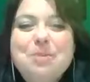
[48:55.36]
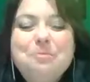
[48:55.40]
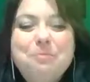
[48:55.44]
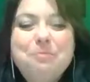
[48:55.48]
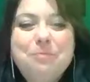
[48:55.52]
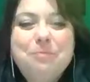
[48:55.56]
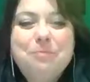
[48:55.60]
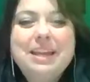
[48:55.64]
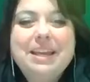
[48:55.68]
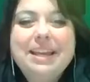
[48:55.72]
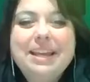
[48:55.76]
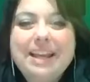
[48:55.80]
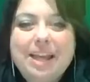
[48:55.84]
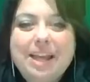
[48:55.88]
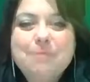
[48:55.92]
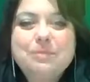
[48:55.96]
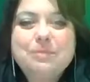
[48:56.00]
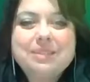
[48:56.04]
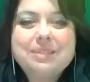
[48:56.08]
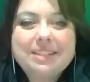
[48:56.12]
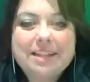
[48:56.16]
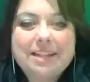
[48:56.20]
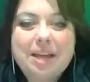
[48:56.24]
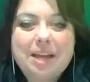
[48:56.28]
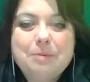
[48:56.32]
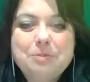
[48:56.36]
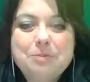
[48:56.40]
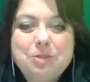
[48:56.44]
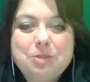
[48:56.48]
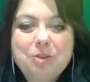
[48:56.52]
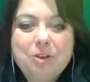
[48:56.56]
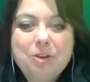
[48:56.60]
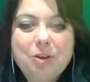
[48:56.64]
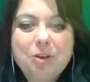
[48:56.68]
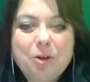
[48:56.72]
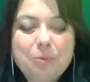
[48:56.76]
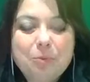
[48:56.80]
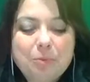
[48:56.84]
being able to come to
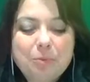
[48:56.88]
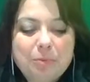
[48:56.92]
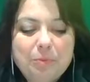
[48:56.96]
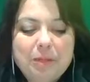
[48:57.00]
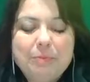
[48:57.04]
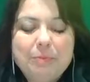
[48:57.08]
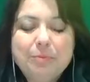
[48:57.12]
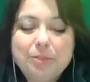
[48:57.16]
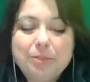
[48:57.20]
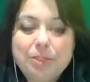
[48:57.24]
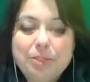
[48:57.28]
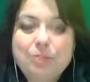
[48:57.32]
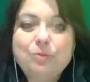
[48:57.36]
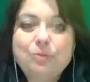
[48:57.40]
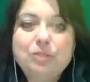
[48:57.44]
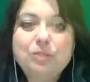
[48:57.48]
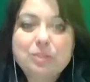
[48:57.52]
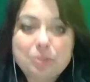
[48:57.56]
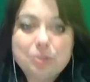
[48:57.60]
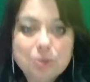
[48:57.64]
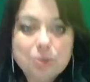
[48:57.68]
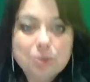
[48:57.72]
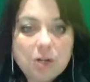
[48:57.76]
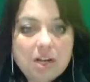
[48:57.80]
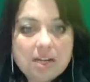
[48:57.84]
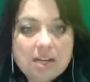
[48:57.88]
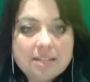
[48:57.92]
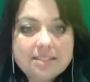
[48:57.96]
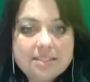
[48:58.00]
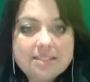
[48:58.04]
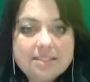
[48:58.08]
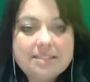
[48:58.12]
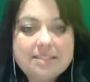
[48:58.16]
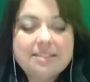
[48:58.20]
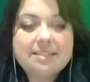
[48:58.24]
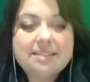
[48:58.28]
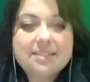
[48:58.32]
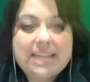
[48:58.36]
a group of people you can
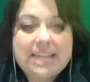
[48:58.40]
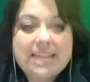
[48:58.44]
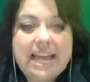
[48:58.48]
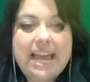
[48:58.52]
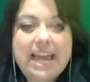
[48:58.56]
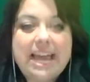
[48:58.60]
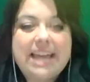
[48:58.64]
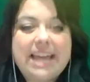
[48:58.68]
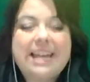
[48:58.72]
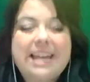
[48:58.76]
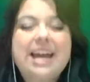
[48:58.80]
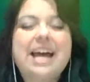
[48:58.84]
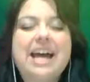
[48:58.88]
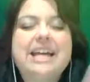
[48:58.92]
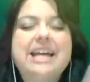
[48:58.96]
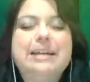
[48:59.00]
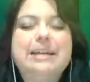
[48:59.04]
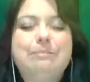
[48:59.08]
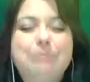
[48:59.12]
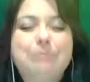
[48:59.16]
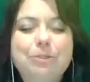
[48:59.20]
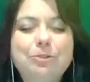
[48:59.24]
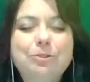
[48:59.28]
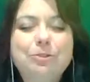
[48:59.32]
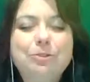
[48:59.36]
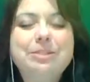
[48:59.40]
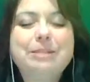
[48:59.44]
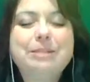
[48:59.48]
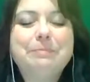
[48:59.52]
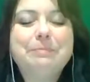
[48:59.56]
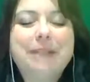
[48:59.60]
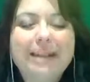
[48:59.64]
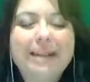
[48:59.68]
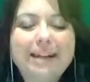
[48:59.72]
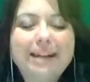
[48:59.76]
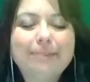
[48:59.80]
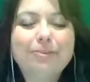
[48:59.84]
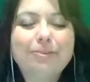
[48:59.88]
trust to say, I am losing
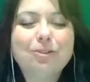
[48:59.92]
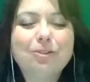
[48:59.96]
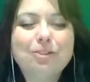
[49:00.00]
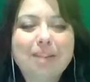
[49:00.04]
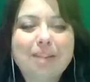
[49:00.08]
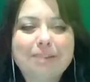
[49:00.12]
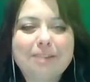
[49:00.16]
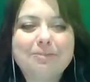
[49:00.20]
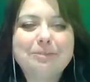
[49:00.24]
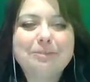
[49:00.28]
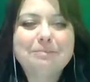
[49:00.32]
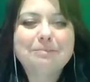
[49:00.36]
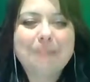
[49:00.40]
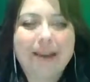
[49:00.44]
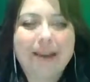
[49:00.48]
my ever loving